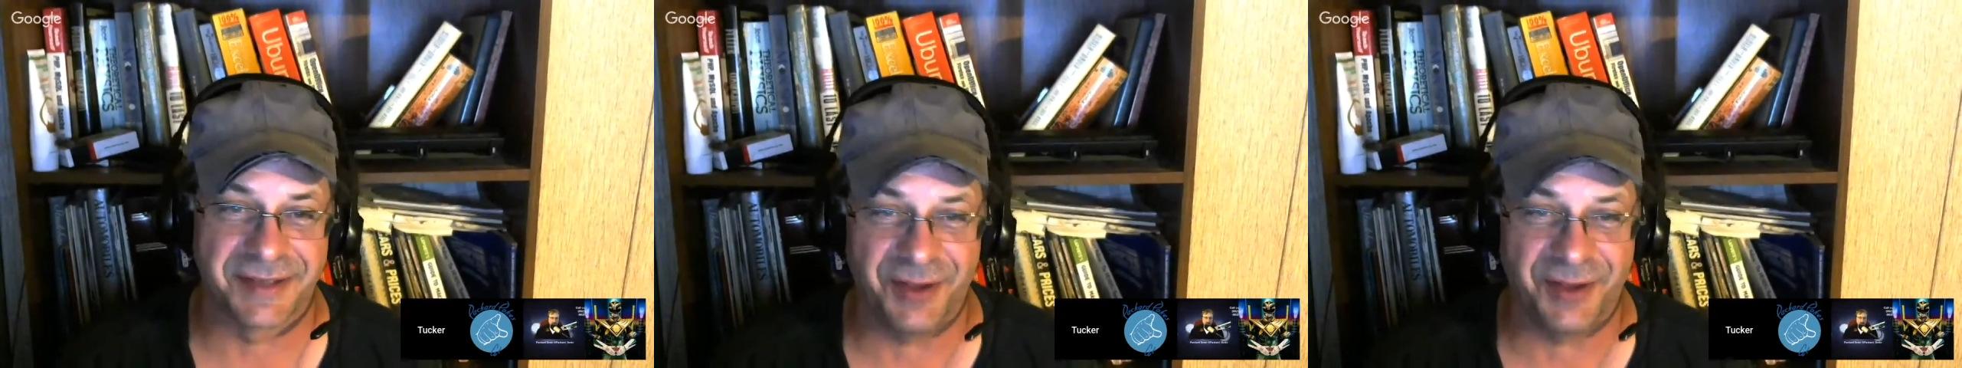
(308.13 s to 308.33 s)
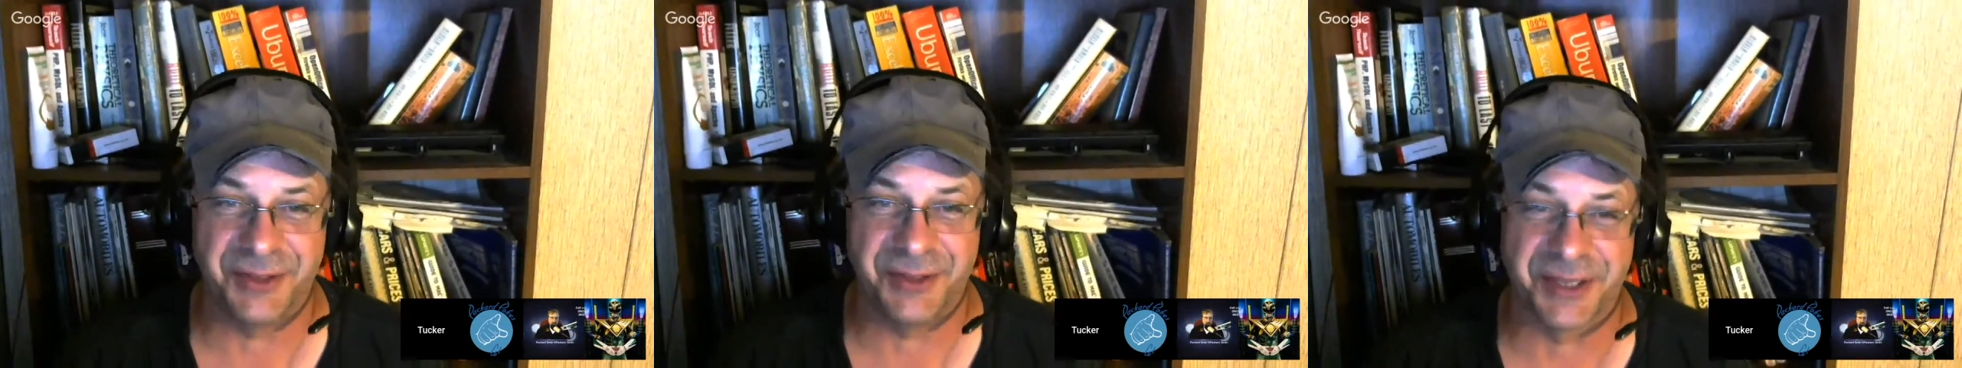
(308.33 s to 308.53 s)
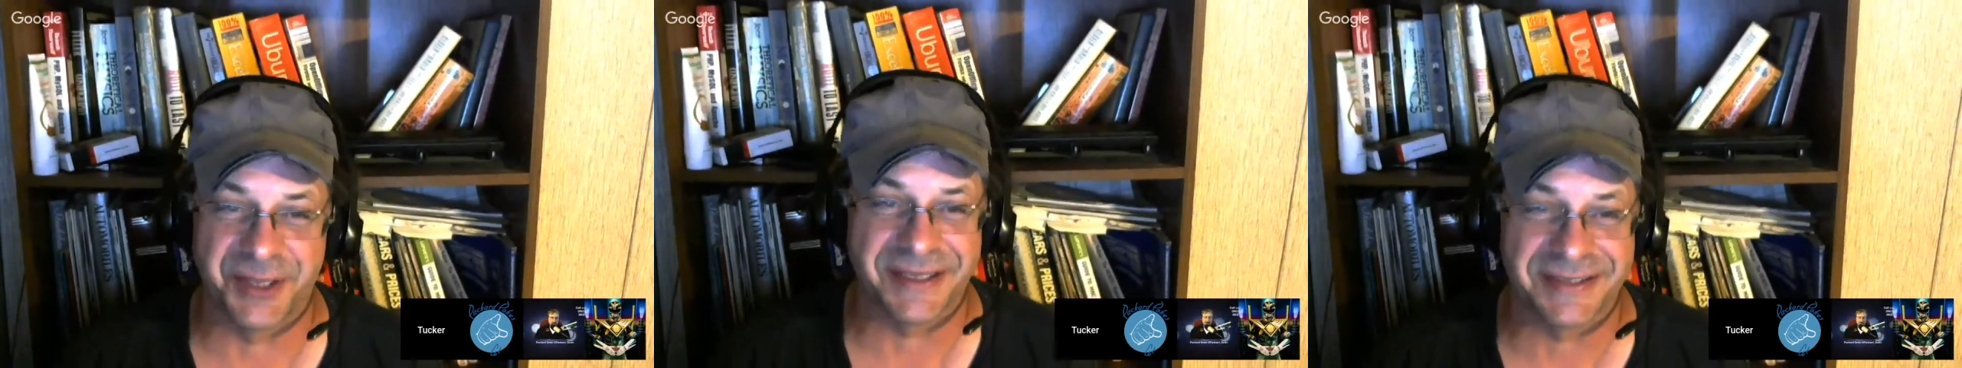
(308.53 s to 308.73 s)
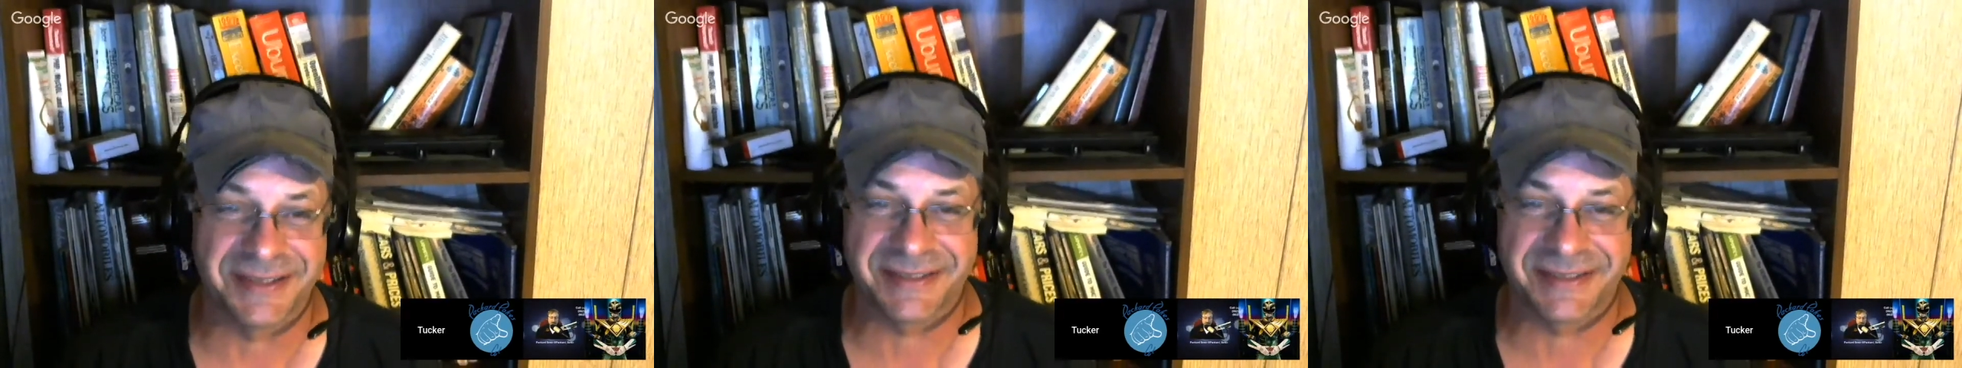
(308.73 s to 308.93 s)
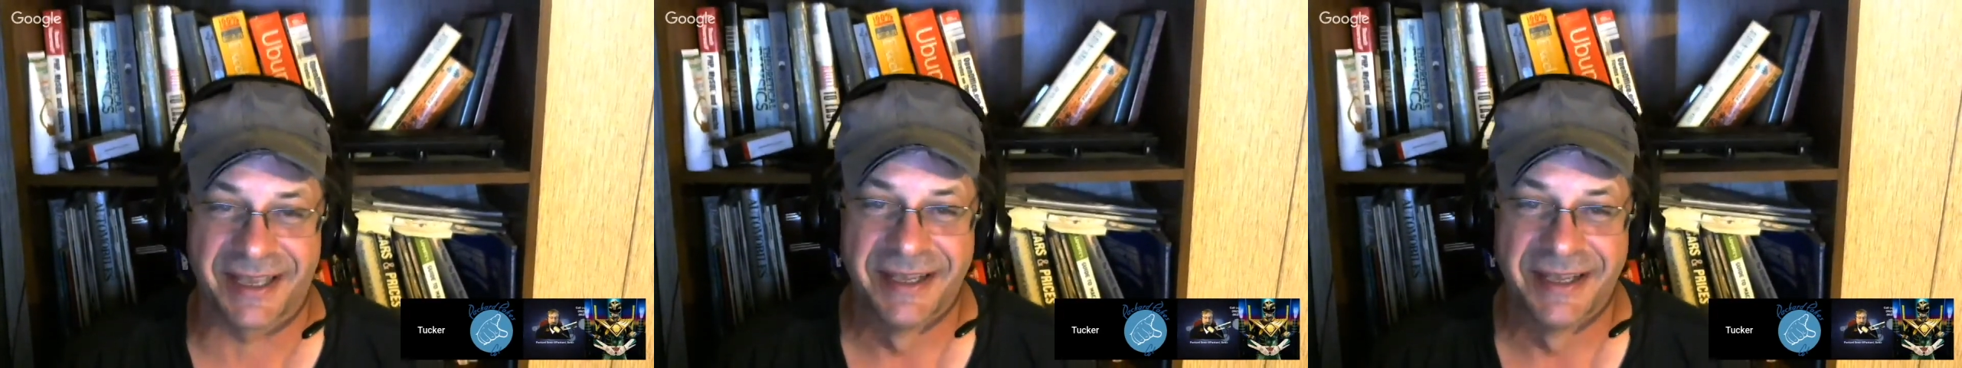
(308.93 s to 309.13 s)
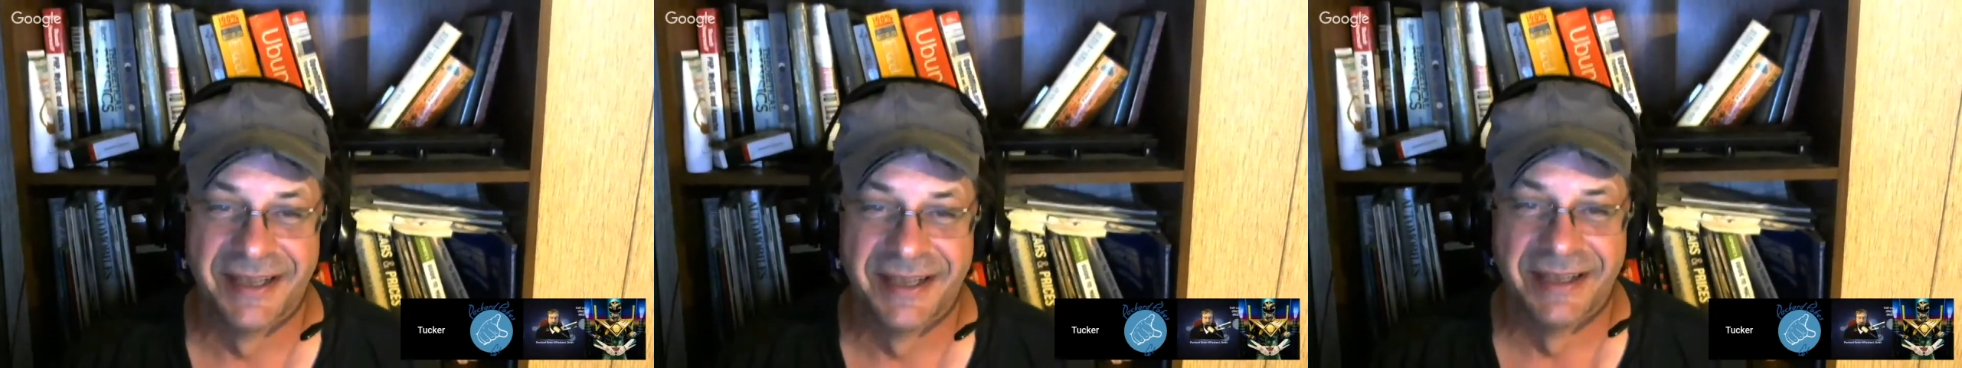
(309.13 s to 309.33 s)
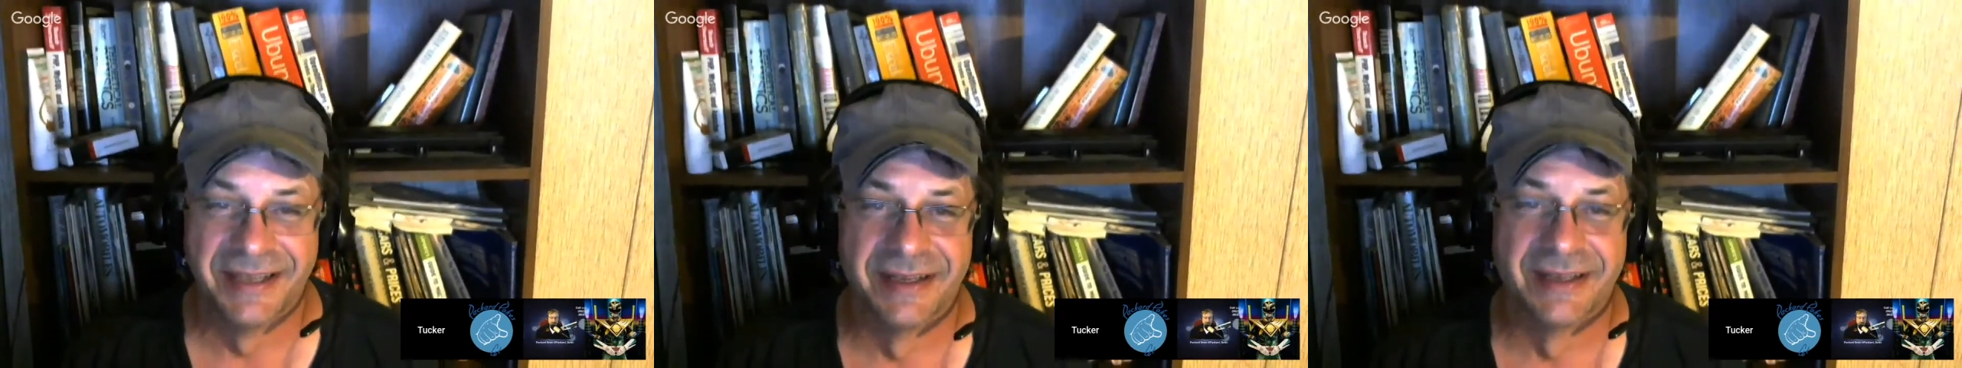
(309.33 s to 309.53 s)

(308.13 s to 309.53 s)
all you can say.